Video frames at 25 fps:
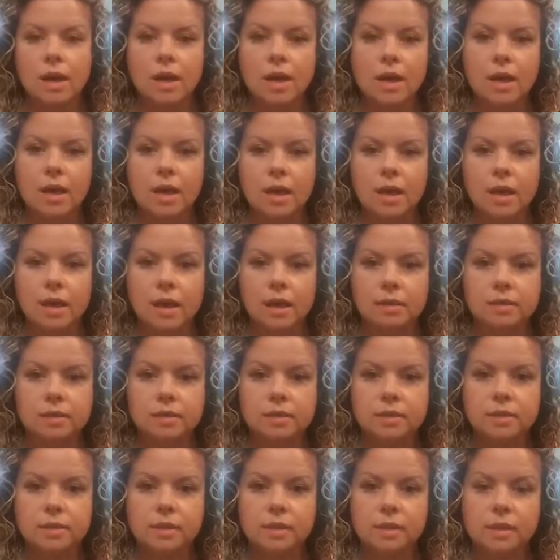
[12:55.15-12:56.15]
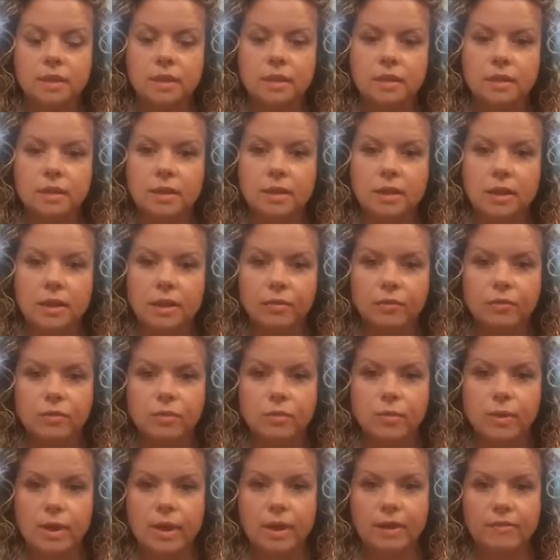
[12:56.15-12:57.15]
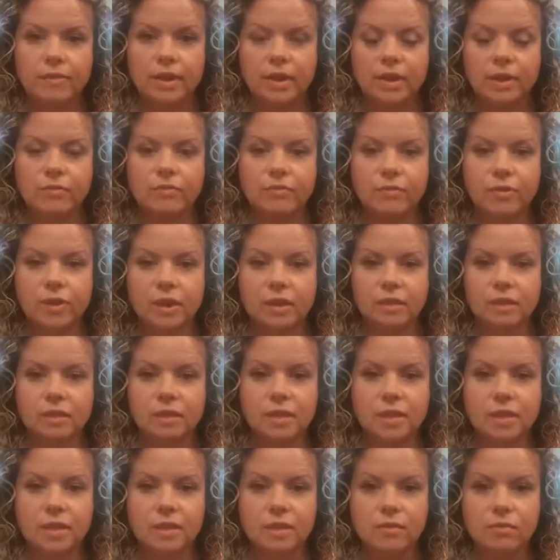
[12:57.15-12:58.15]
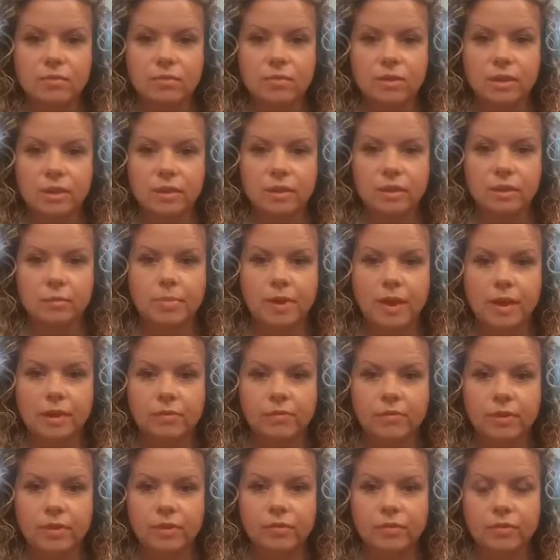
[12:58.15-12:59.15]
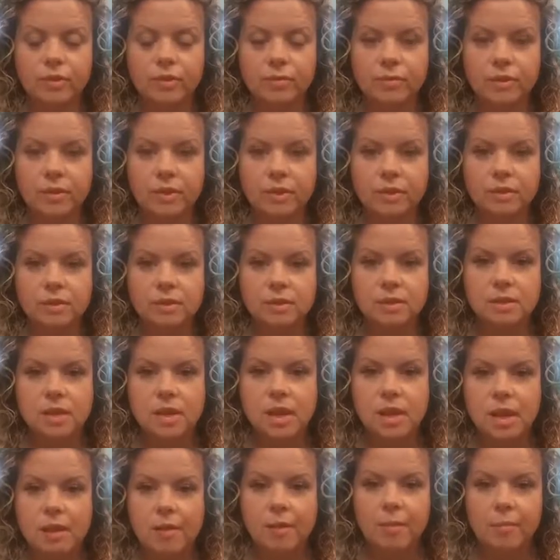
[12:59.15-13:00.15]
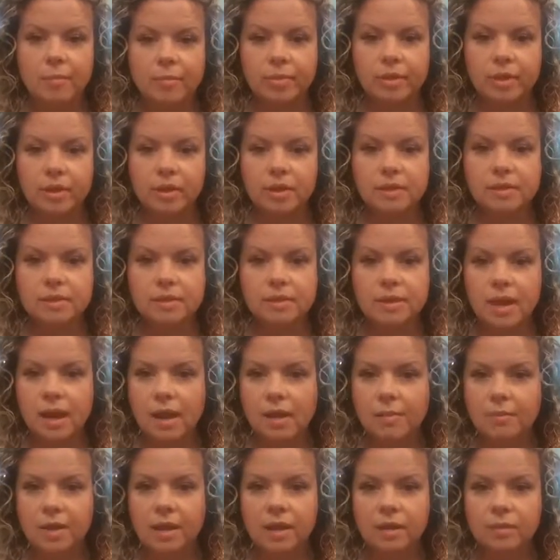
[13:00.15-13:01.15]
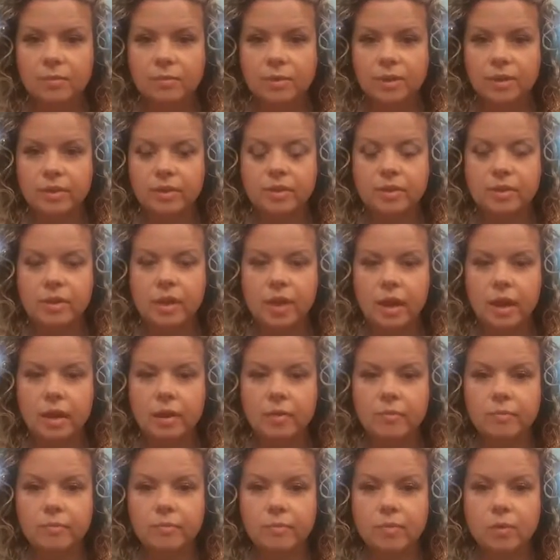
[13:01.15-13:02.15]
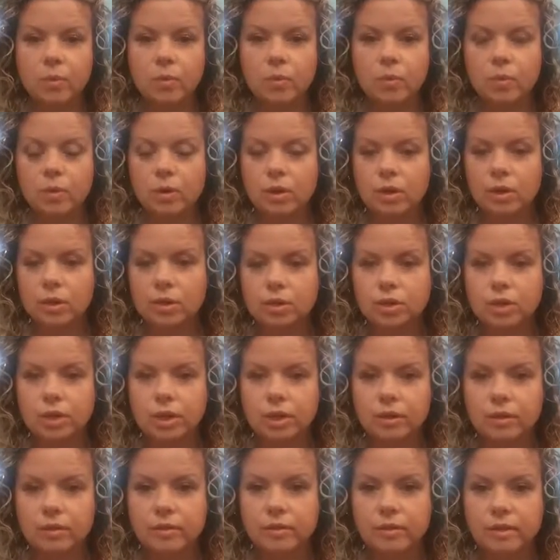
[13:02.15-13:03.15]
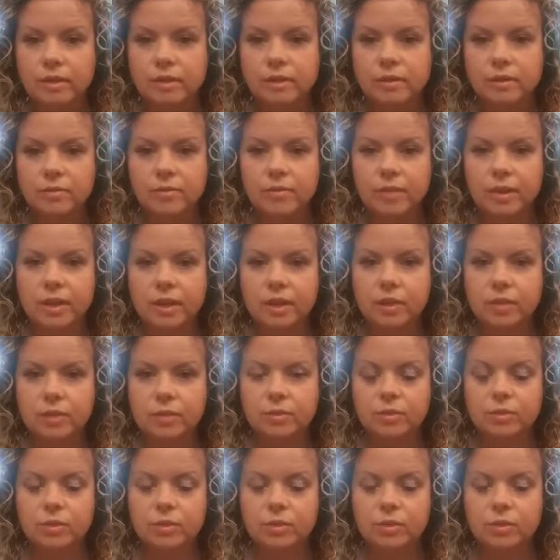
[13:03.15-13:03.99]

And if you have any friends that you think could benefit from this, please comment with their name or share this video